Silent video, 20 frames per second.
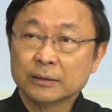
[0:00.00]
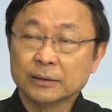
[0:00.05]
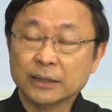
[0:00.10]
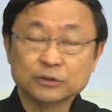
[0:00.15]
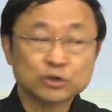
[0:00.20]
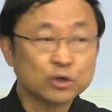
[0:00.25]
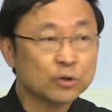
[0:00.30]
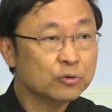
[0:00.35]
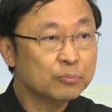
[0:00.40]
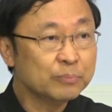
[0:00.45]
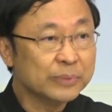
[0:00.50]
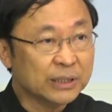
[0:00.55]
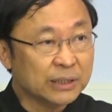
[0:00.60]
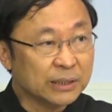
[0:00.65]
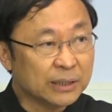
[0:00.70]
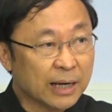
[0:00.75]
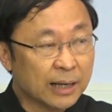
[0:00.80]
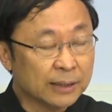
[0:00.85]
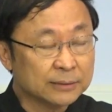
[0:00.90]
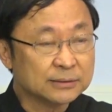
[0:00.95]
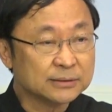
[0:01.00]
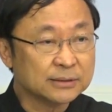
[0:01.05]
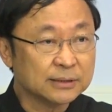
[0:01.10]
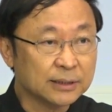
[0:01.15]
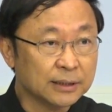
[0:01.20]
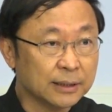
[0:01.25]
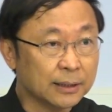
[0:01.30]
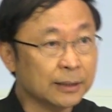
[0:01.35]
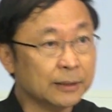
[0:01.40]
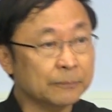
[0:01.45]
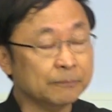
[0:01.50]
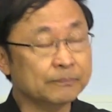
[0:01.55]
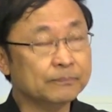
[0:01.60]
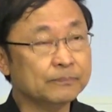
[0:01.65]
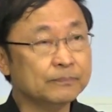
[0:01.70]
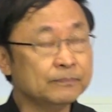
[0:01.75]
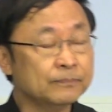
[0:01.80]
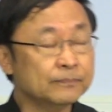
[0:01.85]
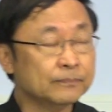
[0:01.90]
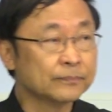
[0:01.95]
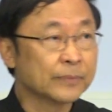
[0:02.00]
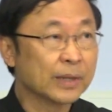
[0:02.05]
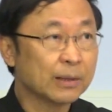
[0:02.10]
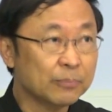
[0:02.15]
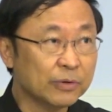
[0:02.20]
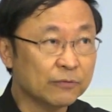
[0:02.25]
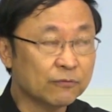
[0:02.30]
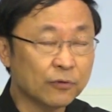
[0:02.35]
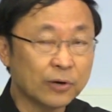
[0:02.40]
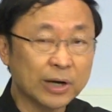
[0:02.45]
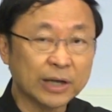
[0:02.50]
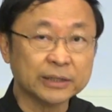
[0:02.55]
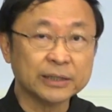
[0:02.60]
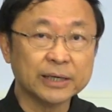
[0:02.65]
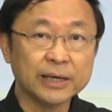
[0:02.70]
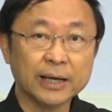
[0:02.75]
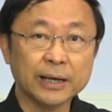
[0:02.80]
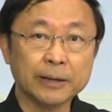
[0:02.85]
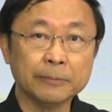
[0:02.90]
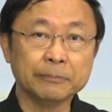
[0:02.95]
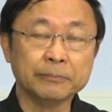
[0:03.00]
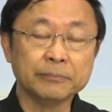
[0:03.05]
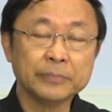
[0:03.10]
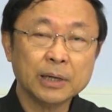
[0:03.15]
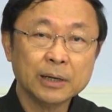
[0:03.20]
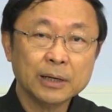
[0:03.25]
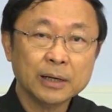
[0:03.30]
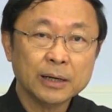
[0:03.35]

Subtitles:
They told me that before I came,